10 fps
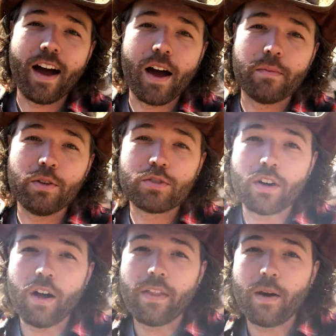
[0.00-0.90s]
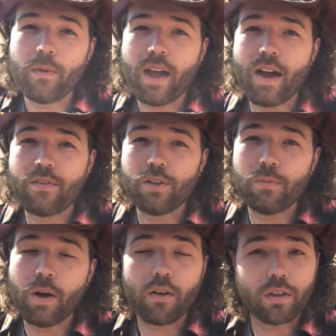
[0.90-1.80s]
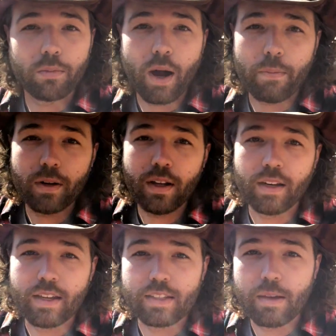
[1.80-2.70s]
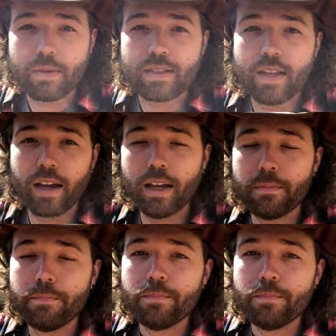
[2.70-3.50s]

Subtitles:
you saw that we have a new buck on the property and his name is Nugget.